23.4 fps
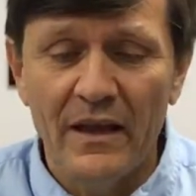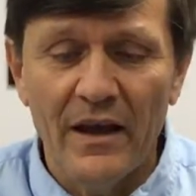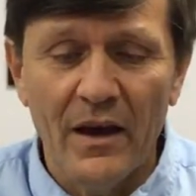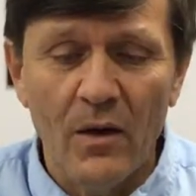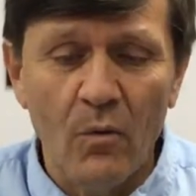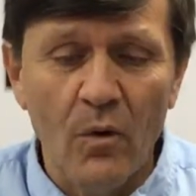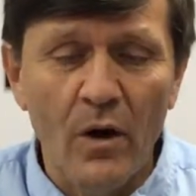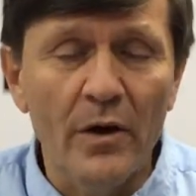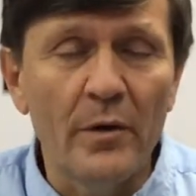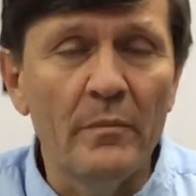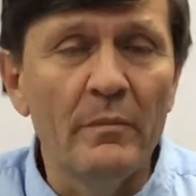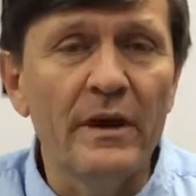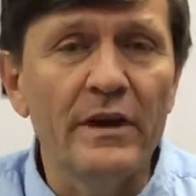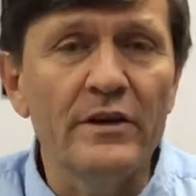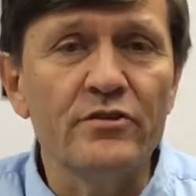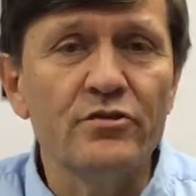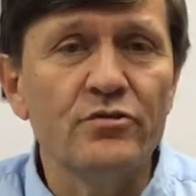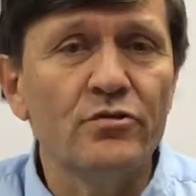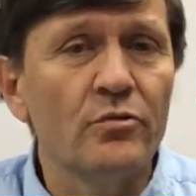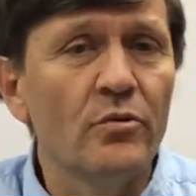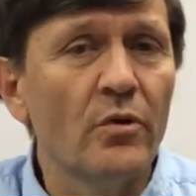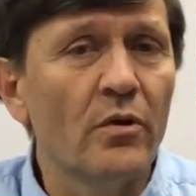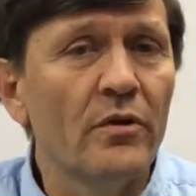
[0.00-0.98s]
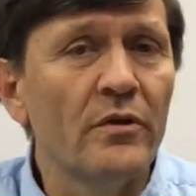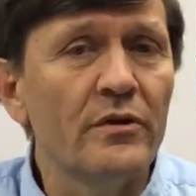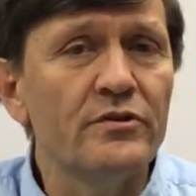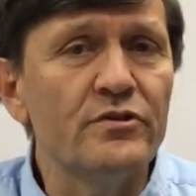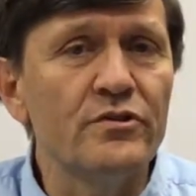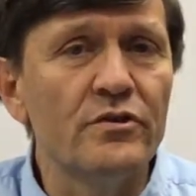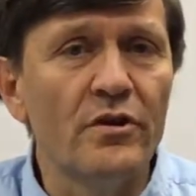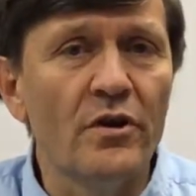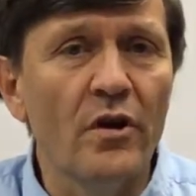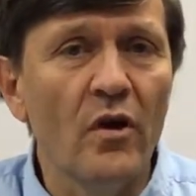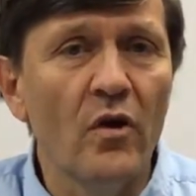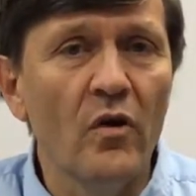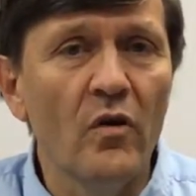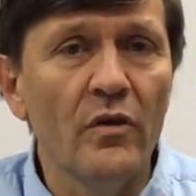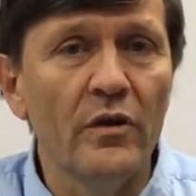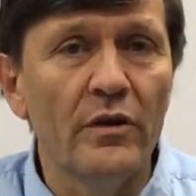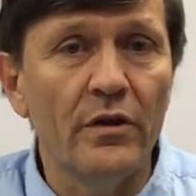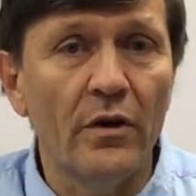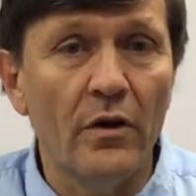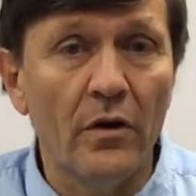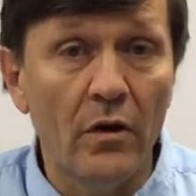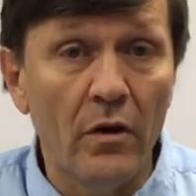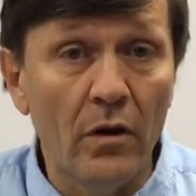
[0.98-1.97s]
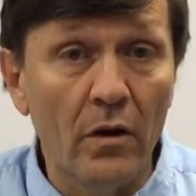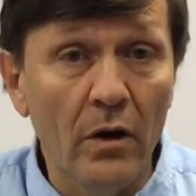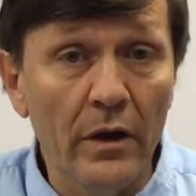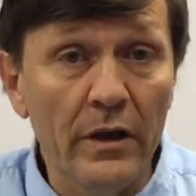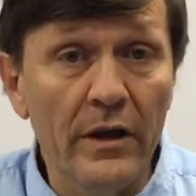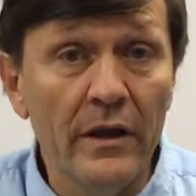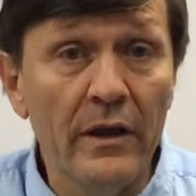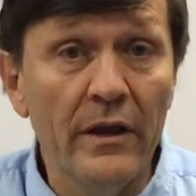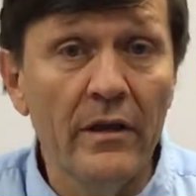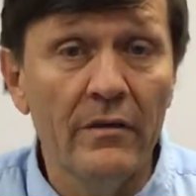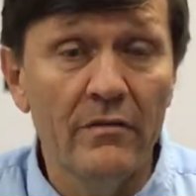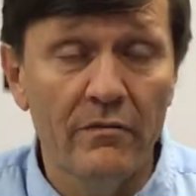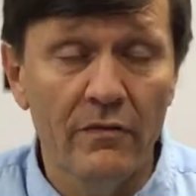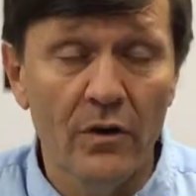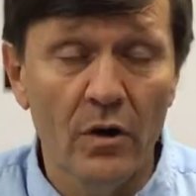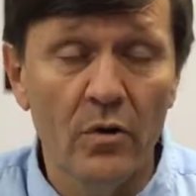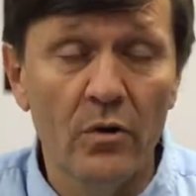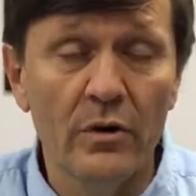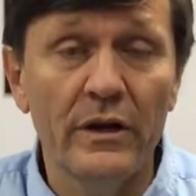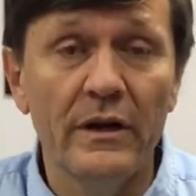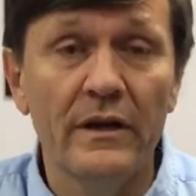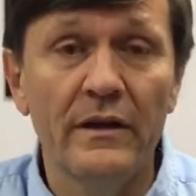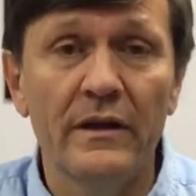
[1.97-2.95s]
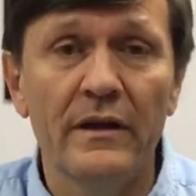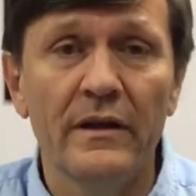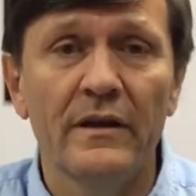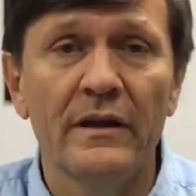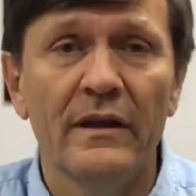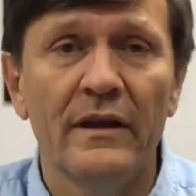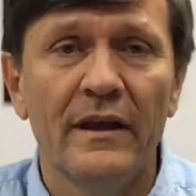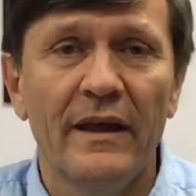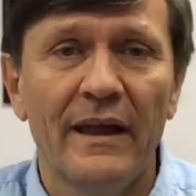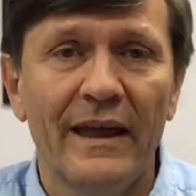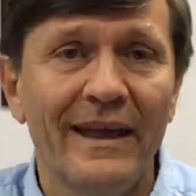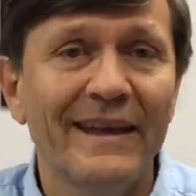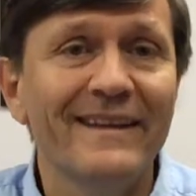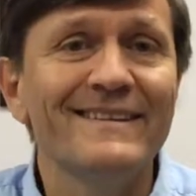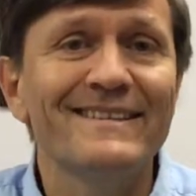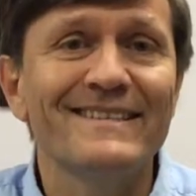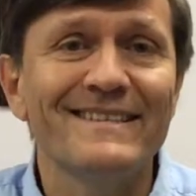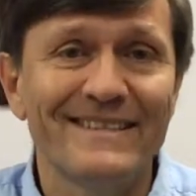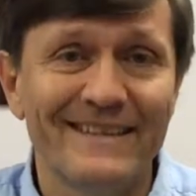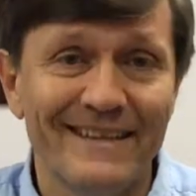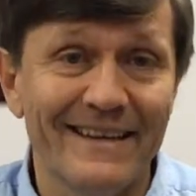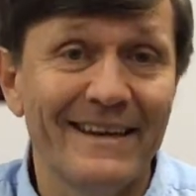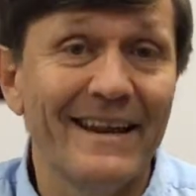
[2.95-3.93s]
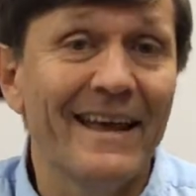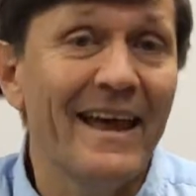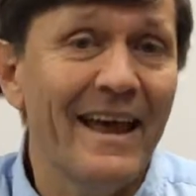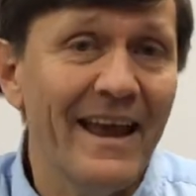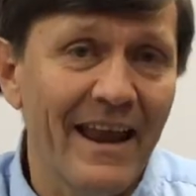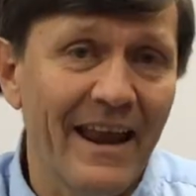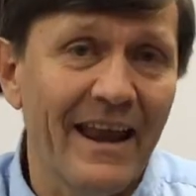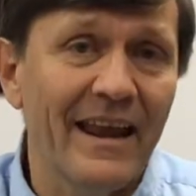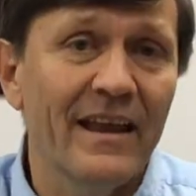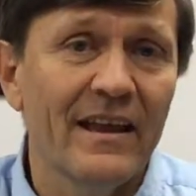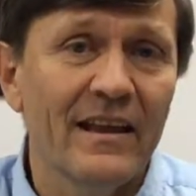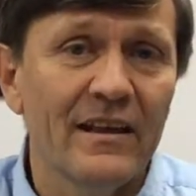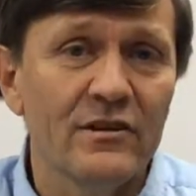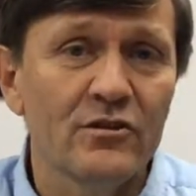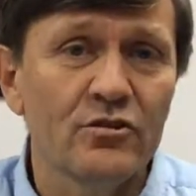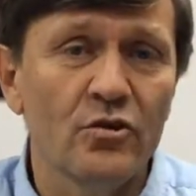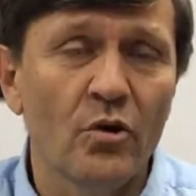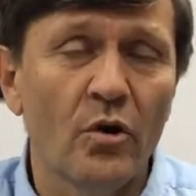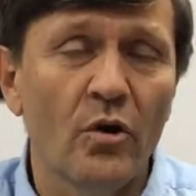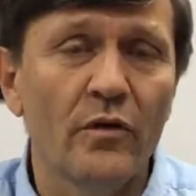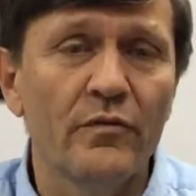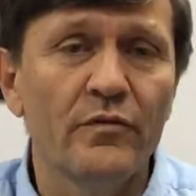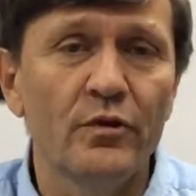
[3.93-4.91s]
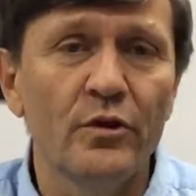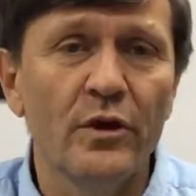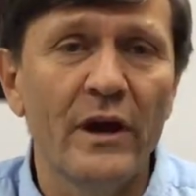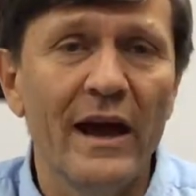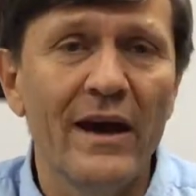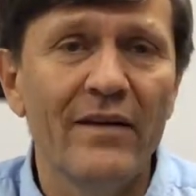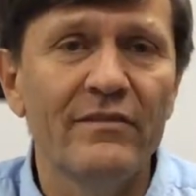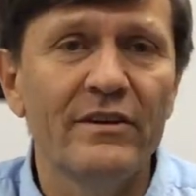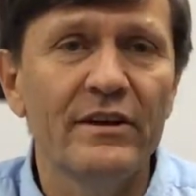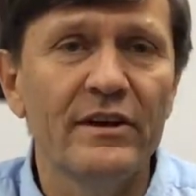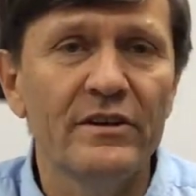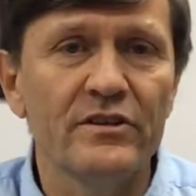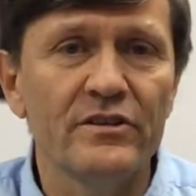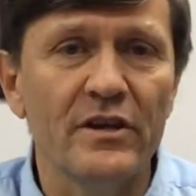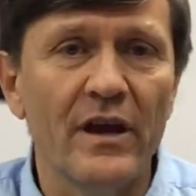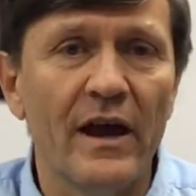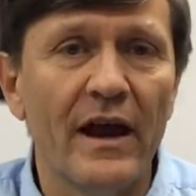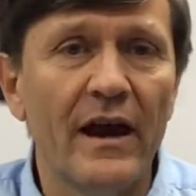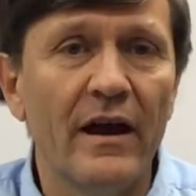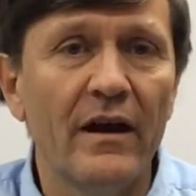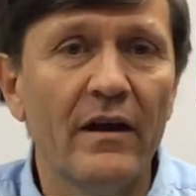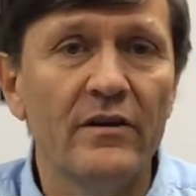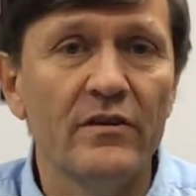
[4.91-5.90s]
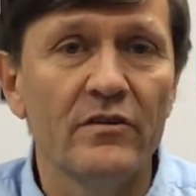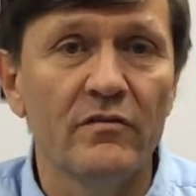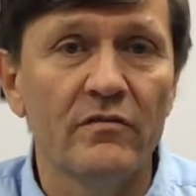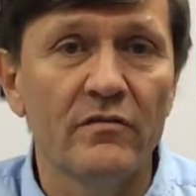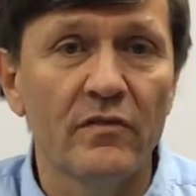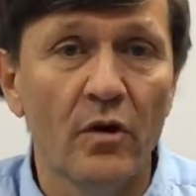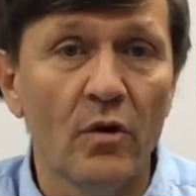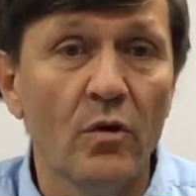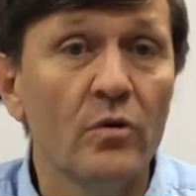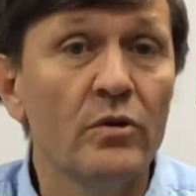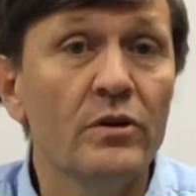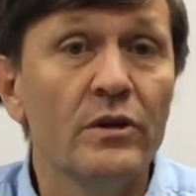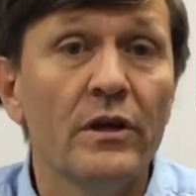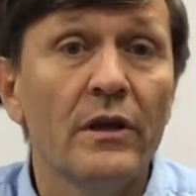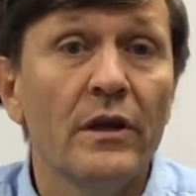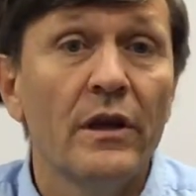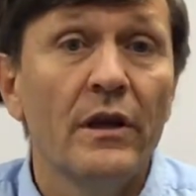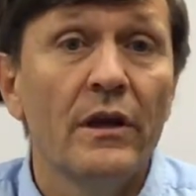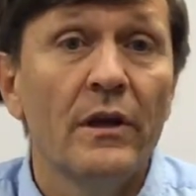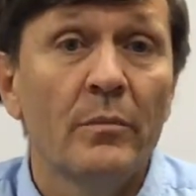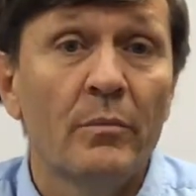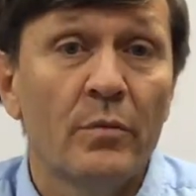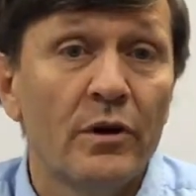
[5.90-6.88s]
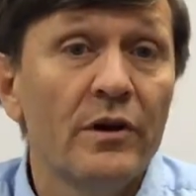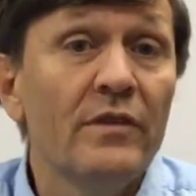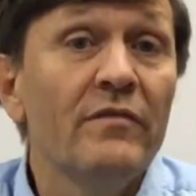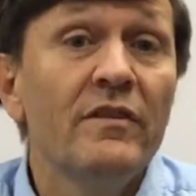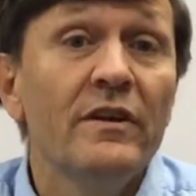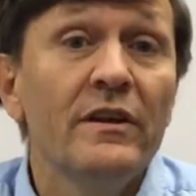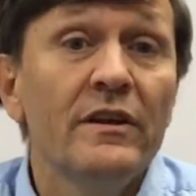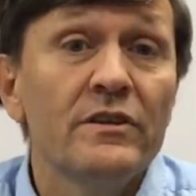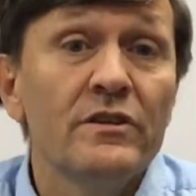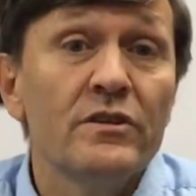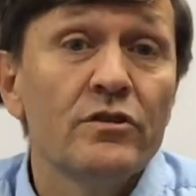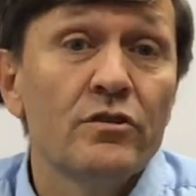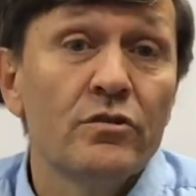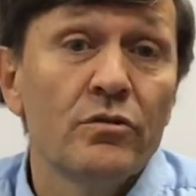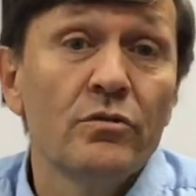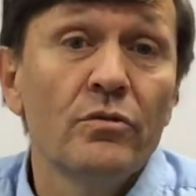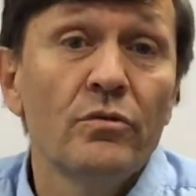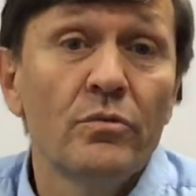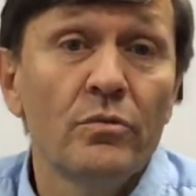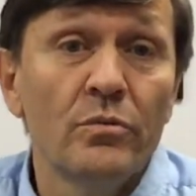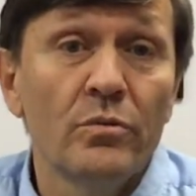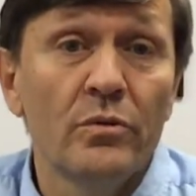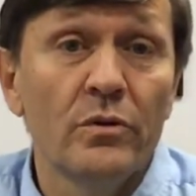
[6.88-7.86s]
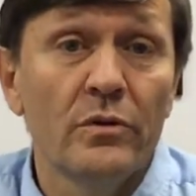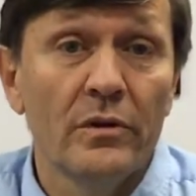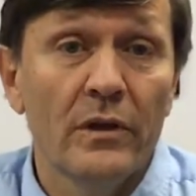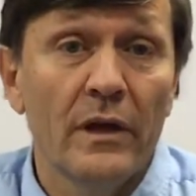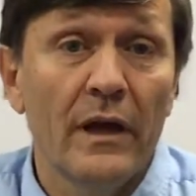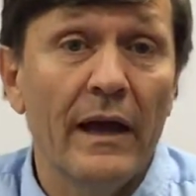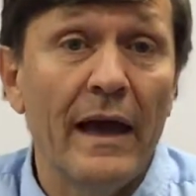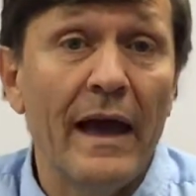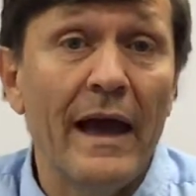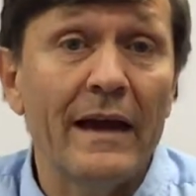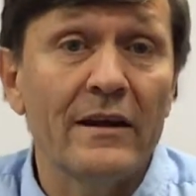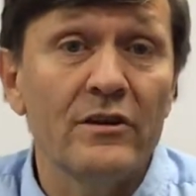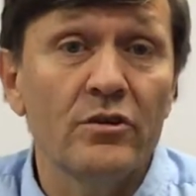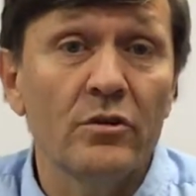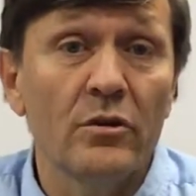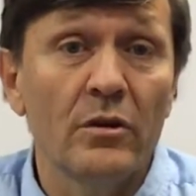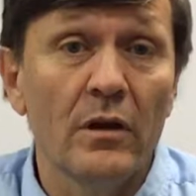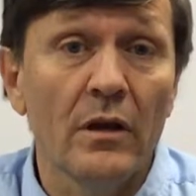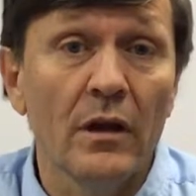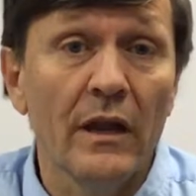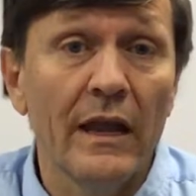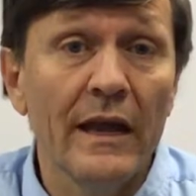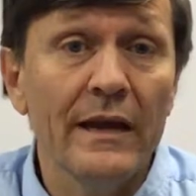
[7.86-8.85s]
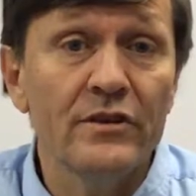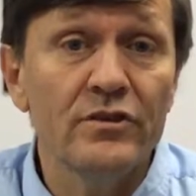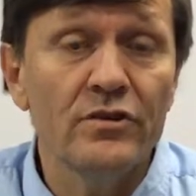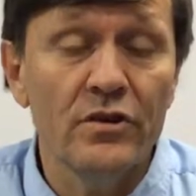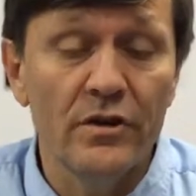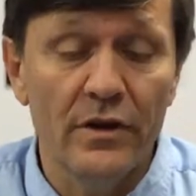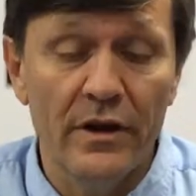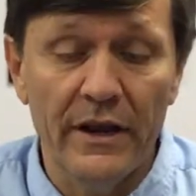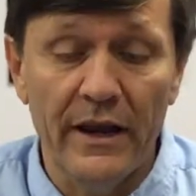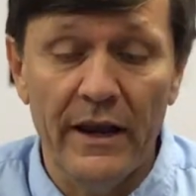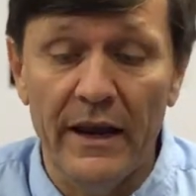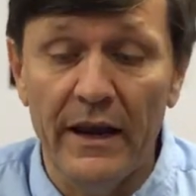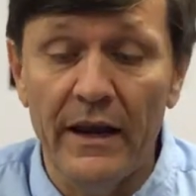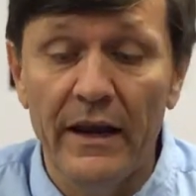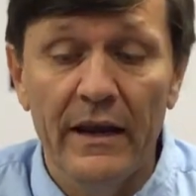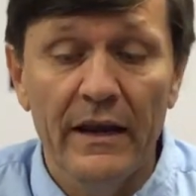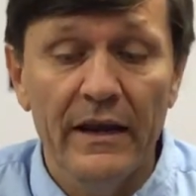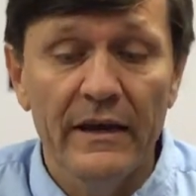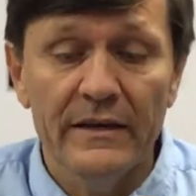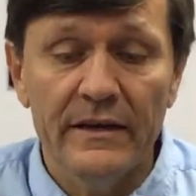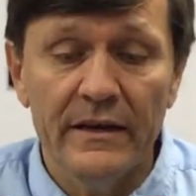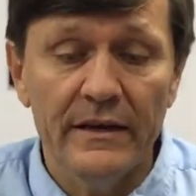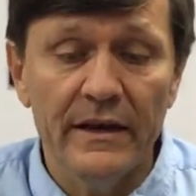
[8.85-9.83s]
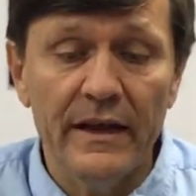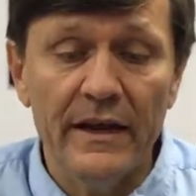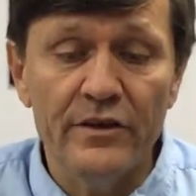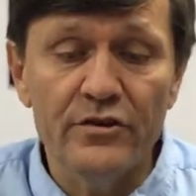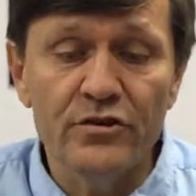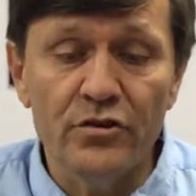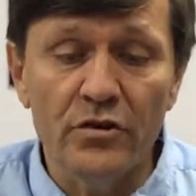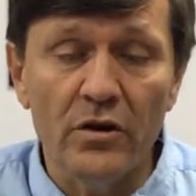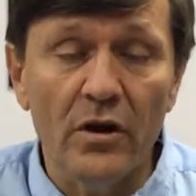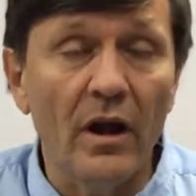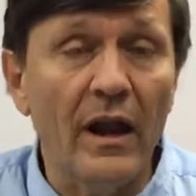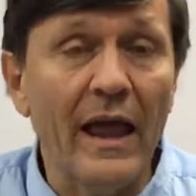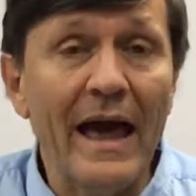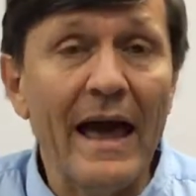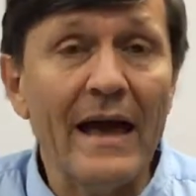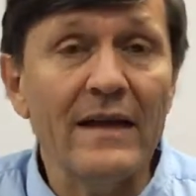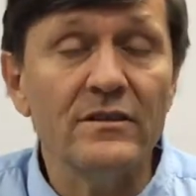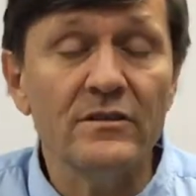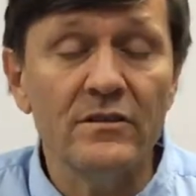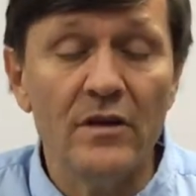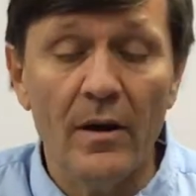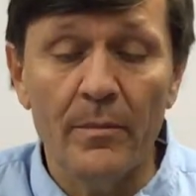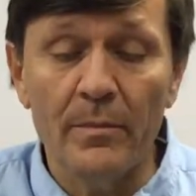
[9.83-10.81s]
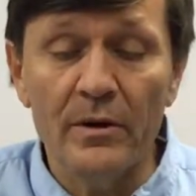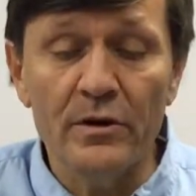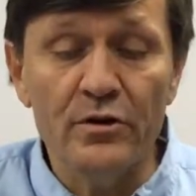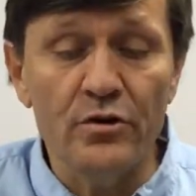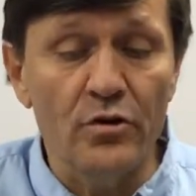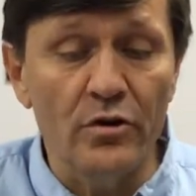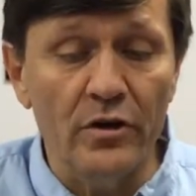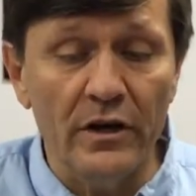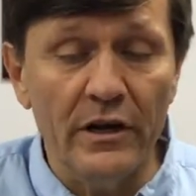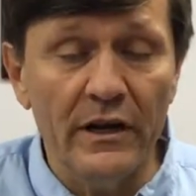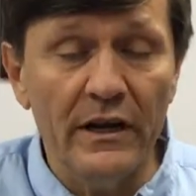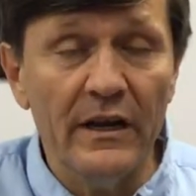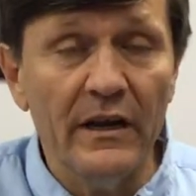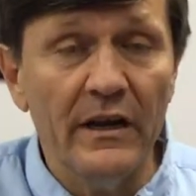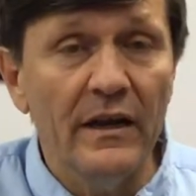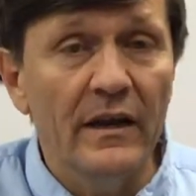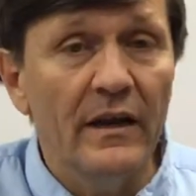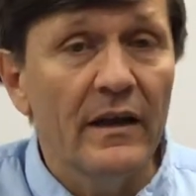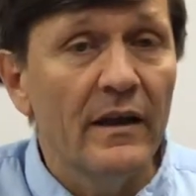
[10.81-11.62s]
I want to make sure that you know that early voting ends today. So if you have a desire to vote previous to actual election day, today's your last opportunity.